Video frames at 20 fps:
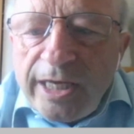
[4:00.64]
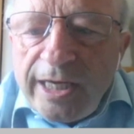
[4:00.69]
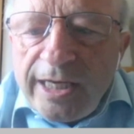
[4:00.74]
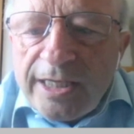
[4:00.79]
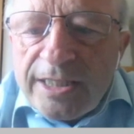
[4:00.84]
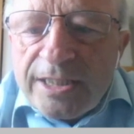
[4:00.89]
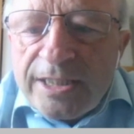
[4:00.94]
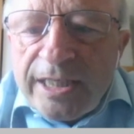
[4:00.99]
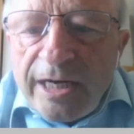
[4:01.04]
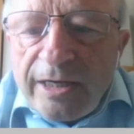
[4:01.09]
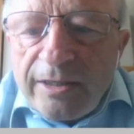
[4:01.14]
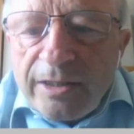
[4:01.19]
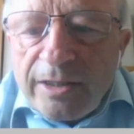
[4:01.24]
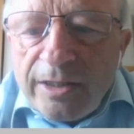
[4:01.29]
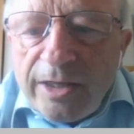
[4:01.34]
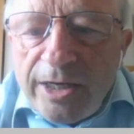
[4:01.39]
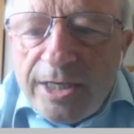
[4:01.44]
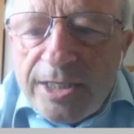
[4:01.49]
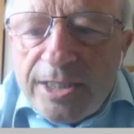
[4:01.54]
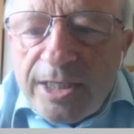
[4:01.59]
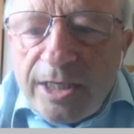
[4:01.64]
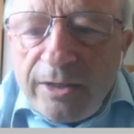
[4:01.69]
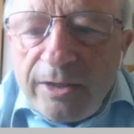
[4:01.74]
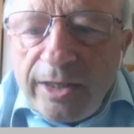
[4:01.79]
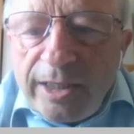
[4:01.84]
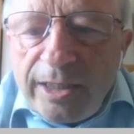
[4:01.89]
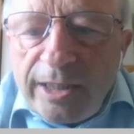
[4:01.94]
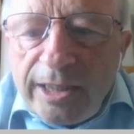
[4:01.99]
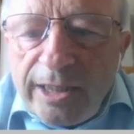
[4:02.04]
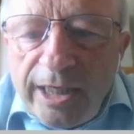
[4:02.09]
they externalize
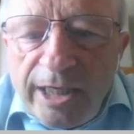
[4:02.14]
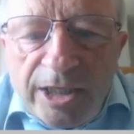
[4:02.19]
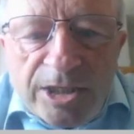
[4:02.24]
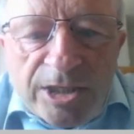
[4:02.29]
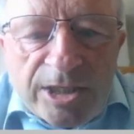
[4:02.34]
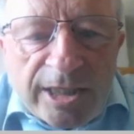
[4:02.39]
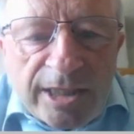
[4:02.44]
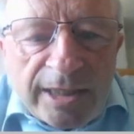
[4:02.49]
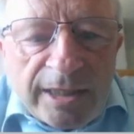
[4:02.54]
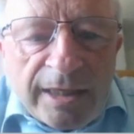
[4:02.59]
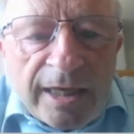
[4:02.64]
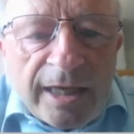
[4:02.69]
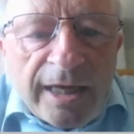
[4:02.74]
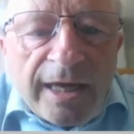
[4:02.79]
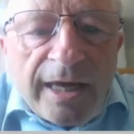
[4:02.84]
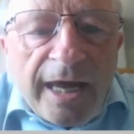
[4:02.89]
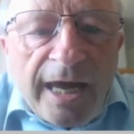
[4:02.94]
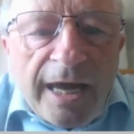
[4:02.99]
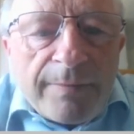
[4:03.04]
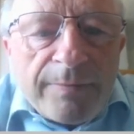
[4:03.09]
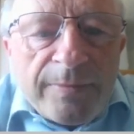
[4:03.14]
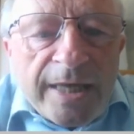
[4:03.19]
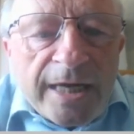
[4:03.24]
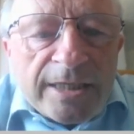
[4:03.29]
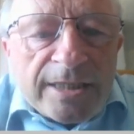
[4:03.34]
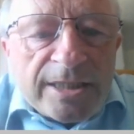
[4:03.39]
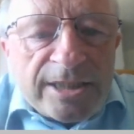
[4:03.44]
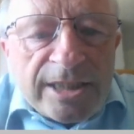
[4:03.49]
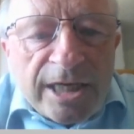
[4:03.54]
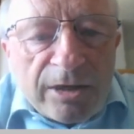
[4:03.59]
their ADHD, and
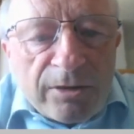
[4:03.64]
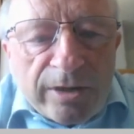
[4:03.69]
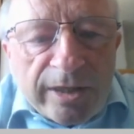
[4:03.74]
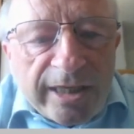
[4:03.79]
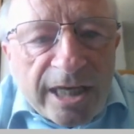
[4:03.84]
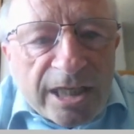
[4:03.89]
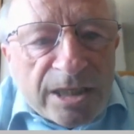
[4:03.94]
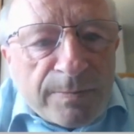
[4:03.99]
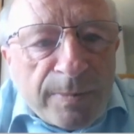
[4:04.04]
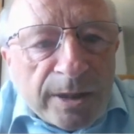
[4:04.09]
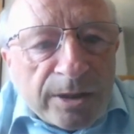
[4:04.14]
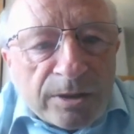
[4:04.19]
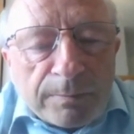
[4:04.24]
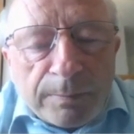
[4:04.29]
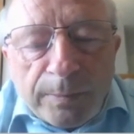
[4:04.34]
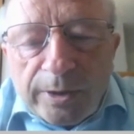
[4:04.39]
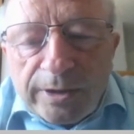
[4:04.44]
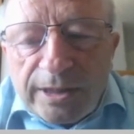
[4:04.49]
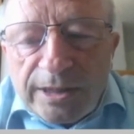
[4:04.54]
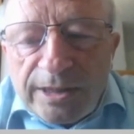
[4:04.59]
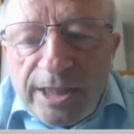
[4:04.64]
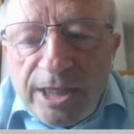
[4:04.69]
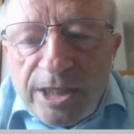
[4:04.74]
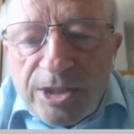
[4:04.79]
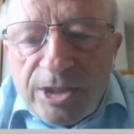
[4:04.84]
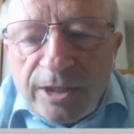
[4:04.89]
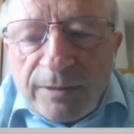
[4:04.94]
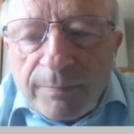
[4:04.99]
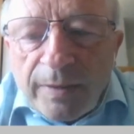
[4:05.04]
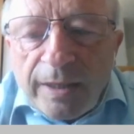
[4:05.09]
that generally gets picked up by the
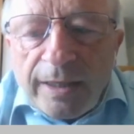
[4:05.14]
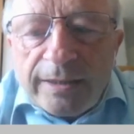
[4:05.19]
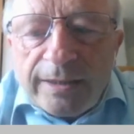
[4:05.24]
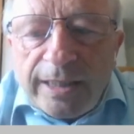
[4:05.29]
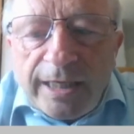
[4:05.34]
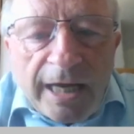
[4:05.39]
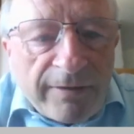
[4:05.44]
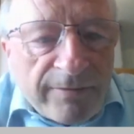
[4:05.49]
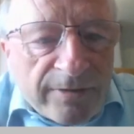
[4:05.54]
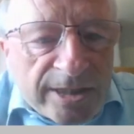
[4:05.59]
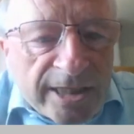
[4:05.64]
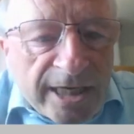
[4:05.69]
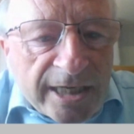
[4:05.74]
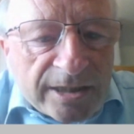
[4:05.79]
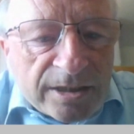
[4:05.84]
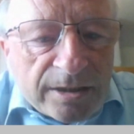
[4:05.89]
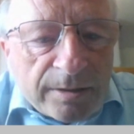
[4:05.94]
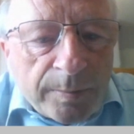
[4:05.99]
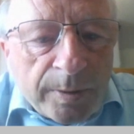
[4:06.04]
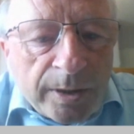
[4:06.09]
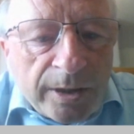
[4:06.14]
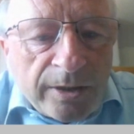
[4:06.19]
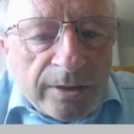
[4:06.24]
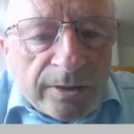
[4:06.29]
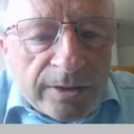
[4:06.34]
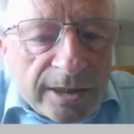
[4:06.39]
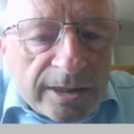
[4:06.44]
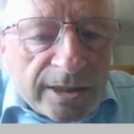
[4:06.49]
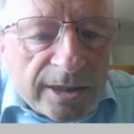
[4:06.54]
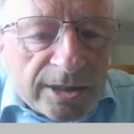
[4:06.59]
teacher. They have a chat to the
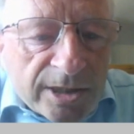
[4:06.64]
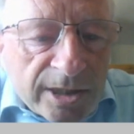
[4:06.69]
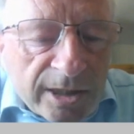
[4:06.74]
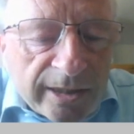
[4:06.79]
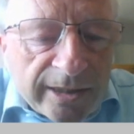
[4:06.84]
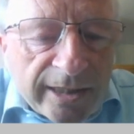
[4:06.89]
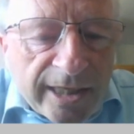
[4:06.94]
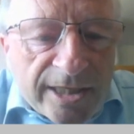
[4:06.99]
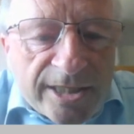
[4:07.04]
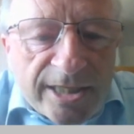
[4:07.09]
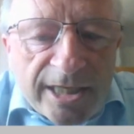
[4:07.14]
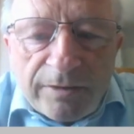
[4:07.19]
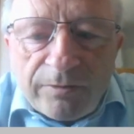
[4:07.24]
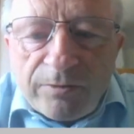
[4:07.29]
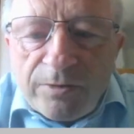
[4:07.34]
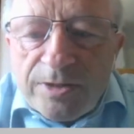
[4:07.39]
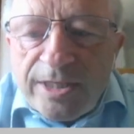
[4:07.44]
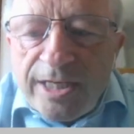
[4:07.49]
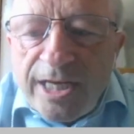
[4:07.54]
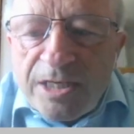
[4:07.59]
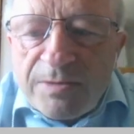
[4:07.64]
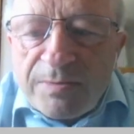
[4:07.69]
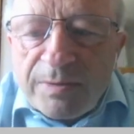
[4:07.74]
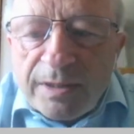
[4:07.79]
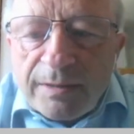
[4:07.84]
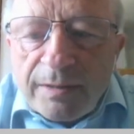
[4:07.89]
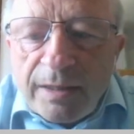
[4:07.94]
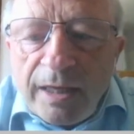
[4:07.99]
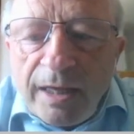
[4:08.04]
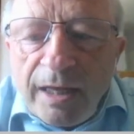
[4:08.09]
parent, and the child gets sent for
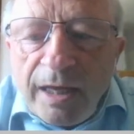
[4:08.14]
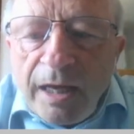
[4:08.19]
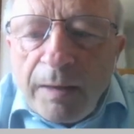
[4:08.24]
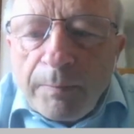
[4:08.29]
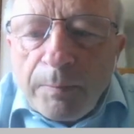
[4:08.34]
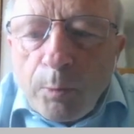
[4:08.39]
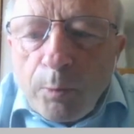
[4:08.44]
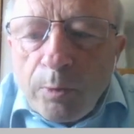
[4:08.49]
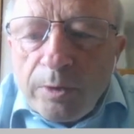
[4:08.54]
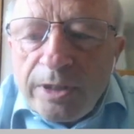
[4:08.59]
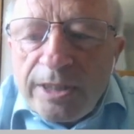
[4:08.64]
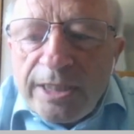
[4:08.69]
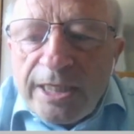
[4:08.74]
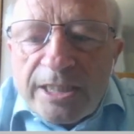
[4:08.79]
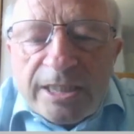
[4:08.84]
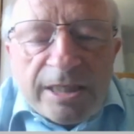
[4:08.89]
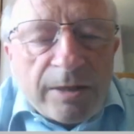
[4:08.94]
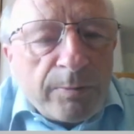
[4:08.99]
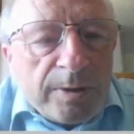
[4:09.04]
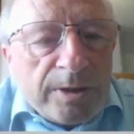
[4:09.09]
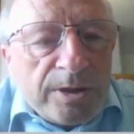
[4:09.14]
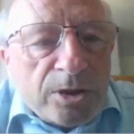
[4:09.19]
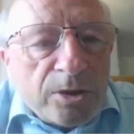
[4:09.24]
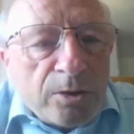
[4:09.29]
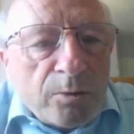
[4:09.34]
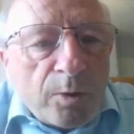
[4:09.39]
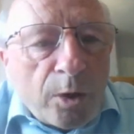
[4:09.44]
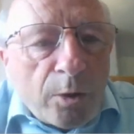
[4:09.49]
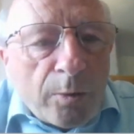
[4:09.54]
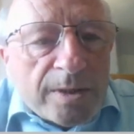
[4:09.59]
assessment. But one of the things that we
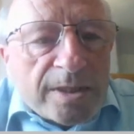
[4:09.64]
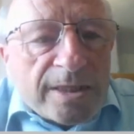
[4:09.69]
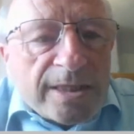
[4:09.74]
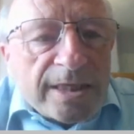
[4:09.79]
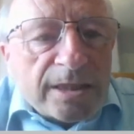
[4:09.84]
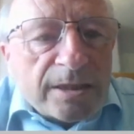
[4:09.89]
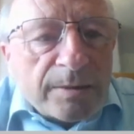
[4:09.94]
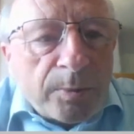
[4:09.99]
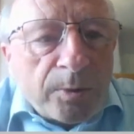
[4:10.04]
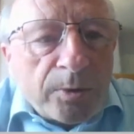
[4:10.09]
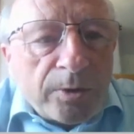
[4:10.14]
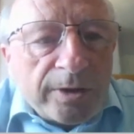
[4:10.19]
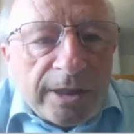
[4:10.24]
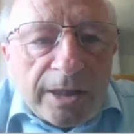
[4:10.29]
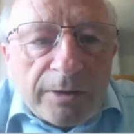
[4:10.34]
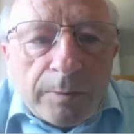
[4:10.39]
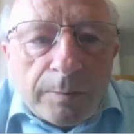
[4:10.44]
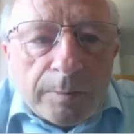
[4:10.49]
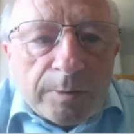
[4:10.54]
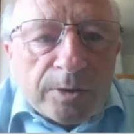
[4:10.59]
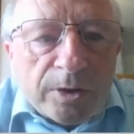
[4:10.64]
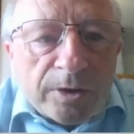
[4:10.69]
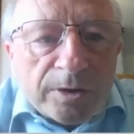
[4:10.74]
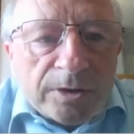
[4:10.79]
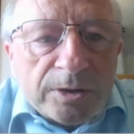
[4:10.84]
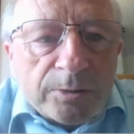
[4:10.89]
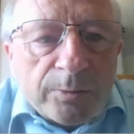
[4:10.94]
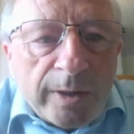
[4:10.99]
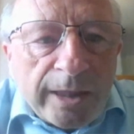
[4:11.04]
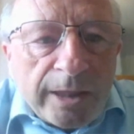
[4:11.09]
do always need to point out when we're
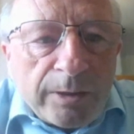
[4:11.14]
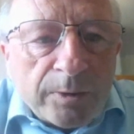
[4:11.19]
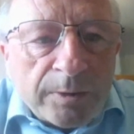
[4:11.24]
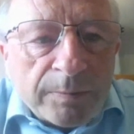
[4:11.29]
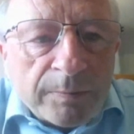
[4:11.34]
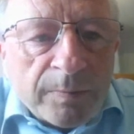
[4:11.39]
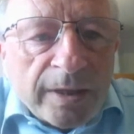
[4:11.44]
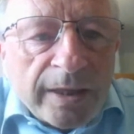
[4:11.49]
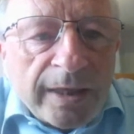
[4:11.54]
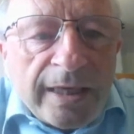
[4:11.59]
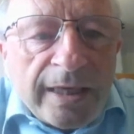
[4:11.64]
talking to anyone